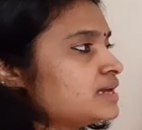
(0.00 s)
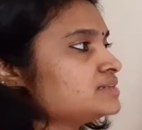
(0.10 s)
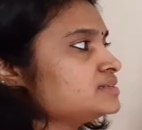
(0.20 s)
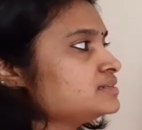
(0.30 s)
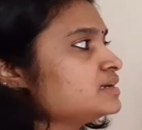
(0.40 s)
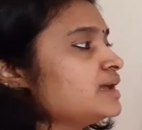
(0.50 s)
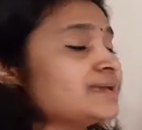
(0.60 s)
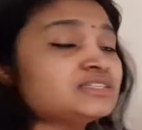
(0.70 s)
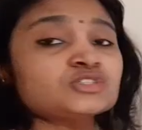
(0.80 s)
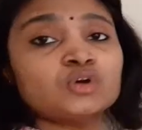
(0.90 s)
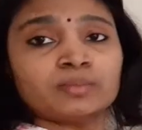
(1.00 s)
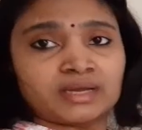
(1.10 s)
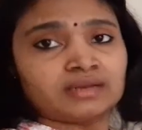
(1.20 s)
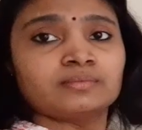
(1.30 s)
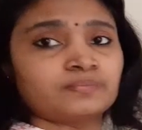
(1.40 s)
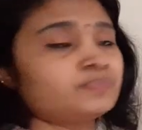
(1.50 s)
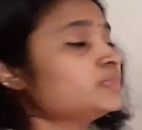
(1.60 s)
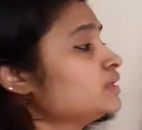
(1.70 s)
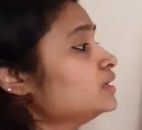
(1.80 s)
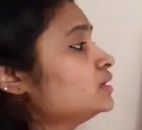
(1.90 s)
that in the s domain.
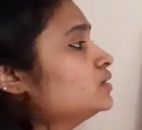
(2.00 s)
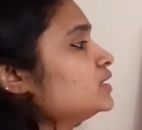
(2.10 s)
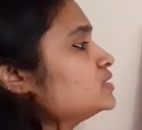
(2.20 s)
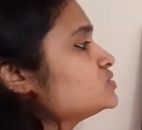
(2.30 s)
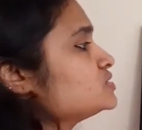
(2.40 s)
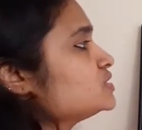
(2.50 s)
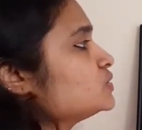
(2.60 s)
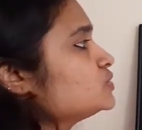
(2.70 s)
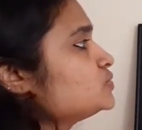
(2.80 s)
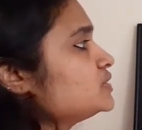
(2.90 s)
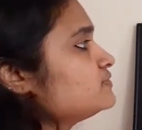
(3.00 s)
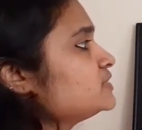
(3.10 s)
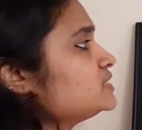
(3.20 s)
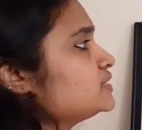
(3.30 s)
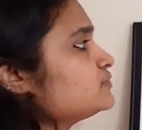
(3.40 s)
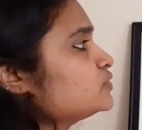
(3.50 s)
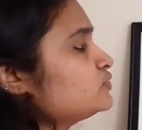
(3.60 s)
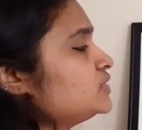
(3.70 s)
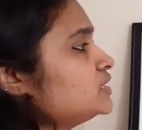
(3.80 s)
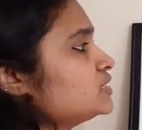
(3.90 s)
Okay, so 0 to infinity f
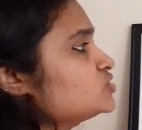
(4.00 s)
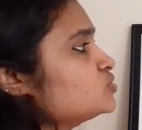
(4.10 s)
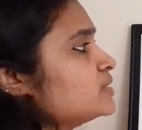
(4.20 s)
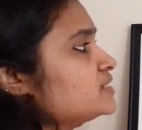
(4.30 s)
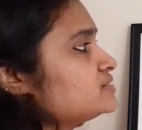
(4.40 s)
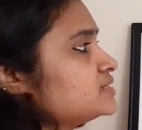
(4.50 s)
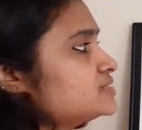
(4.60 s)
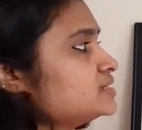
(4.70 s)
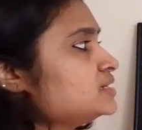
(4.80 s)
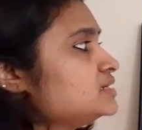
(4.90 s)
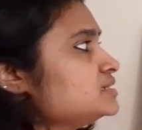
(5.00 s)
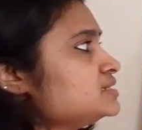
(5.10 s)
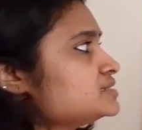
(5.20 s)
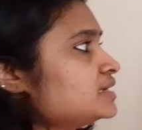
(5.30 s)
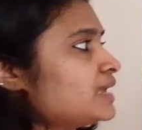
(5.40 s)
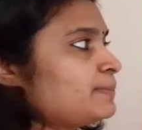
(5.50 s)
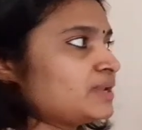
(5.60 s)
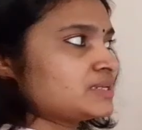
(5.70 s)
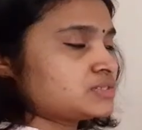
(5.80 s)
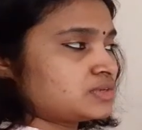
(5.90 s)
of t e raised to minus st dt is a
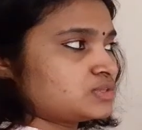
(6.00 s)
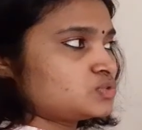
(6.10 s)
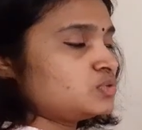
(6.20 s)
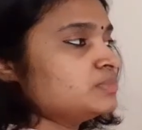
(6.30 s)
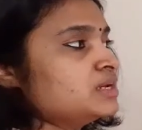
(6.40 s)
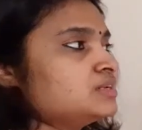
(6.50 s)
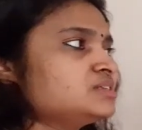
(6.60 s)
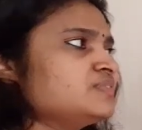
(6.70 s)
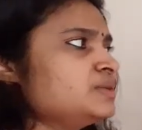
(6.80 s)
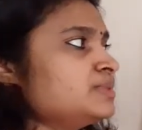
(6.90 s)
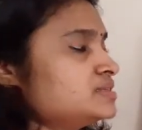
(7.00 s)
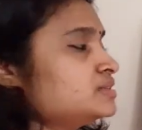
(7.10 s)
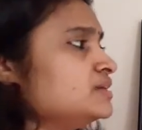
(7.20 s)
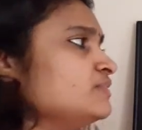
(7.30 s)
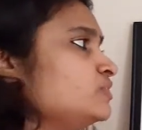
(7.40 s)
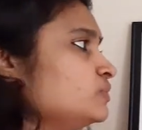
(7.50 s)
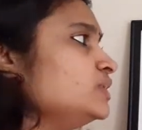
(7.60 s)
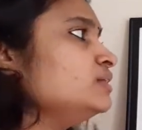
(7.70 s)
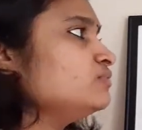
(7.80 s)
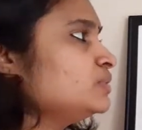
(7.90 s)
Laplace transform. It's a very basic thing.
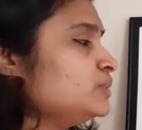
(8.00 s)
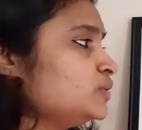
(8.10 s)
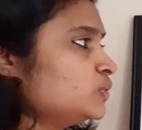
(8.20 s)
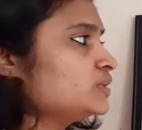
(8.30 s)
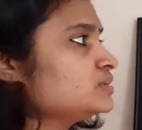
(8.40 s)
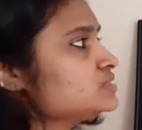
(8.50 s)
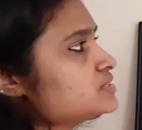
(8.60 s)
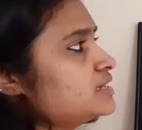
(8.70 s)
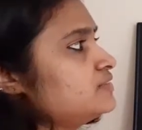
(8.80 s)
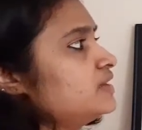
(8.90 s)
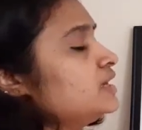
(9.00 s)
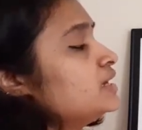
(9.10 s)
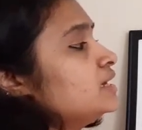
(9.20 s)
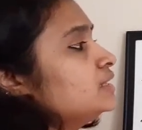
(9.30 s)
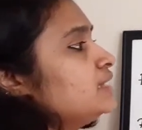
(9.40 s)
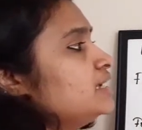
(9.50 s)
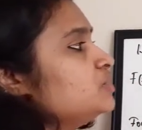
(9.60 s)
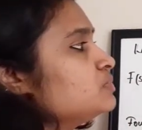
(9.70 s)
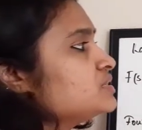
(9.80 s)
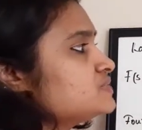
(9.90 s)
Everybody will be knowing this anyway. The
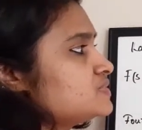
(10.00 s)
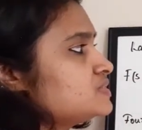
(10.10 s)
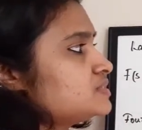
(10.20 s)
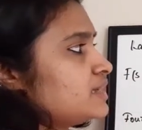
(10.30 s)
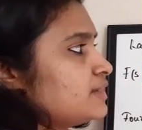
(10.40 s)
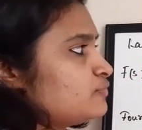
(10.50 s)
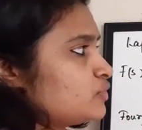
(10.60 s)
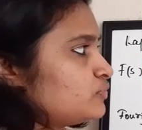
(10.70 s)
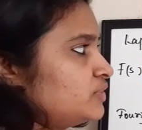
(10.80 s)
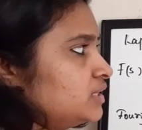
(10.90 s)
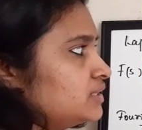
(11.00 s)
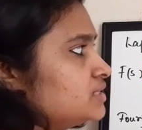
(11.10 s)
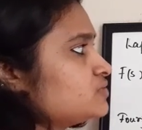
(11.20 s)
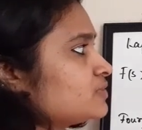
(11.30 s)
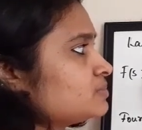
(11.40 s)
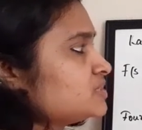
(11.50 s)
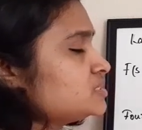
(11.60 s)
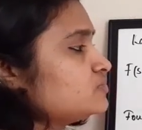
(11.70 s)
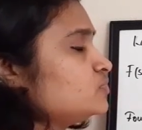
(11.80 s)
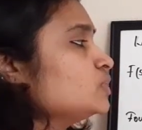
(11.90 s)
inverse is f of t. That is from this
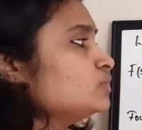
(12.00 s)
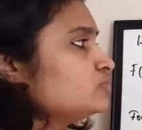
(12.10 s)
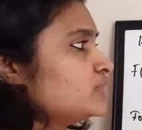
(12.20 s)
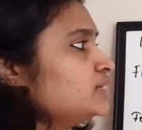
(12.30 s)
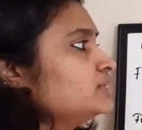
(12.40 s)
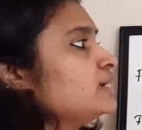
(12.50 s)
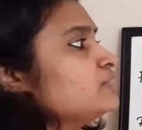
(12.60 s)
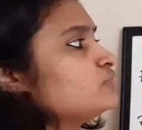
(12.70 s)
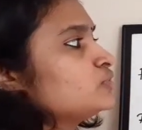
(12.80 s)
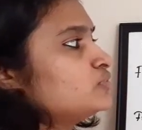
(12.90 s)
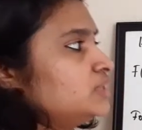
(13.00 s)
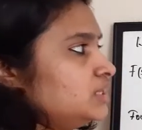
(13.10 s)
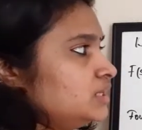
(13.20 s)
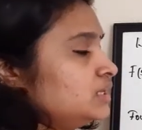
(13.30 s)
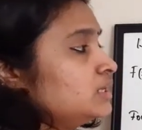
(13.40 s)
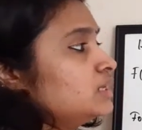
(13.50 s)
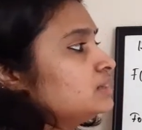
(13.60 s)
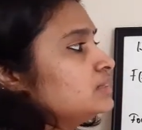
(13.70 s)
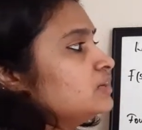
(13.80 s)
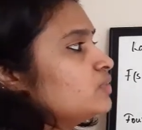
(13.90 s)
if you want to find the f of t
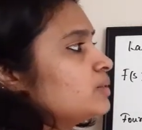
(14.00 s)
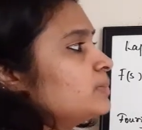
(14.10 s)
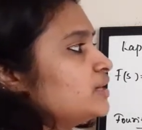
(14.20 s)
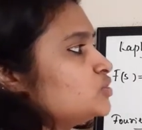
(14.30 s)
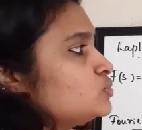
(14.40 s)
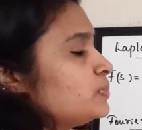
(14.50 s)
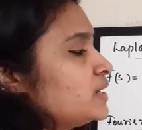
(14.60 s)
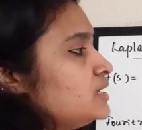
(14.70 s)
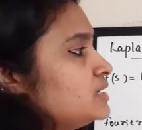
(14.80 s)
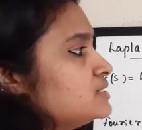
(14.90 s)
then 1 by 2 pi